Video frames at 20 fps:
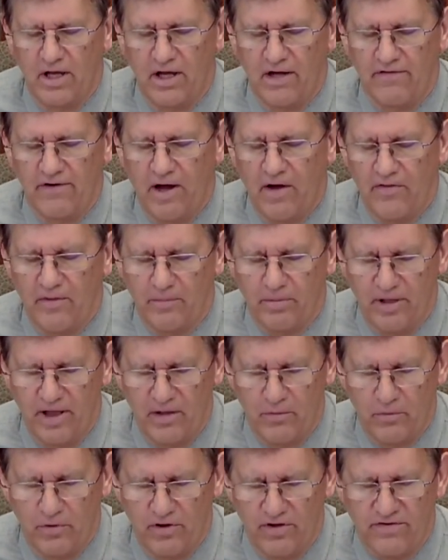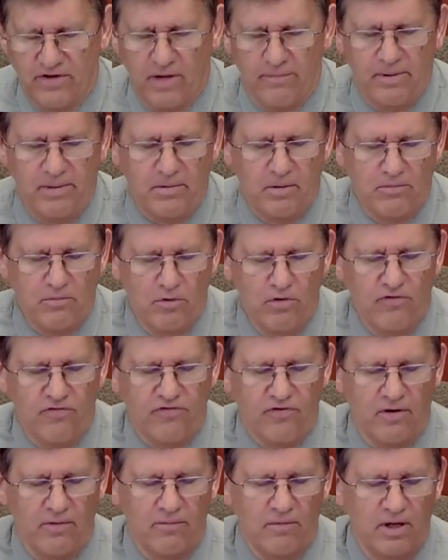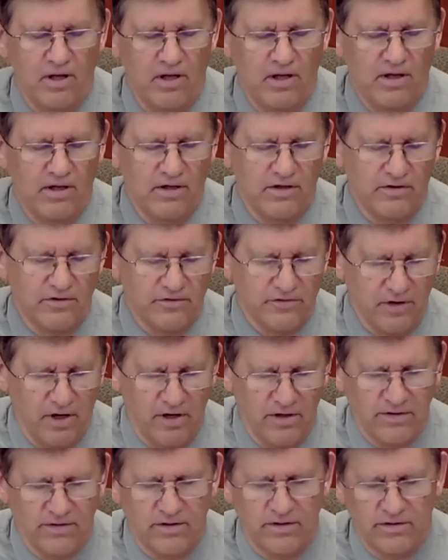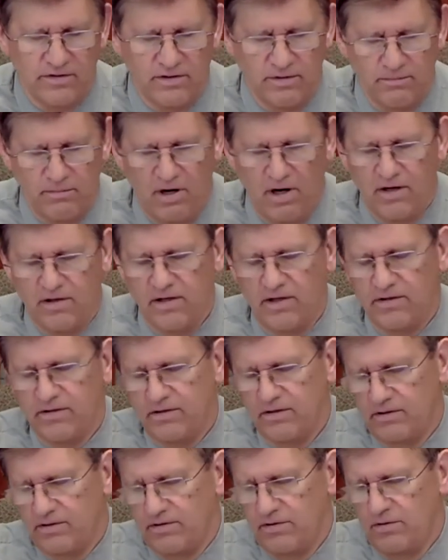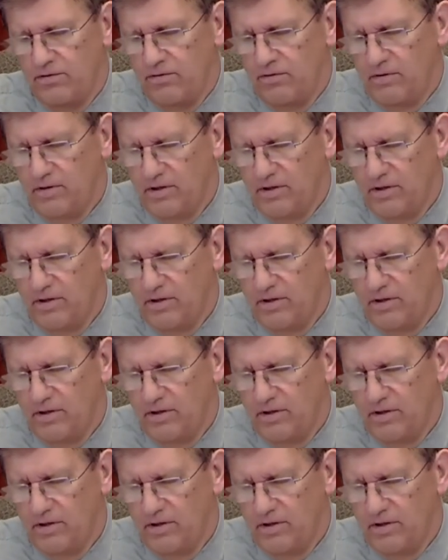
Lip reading: how the plan works, how people move from start to market to,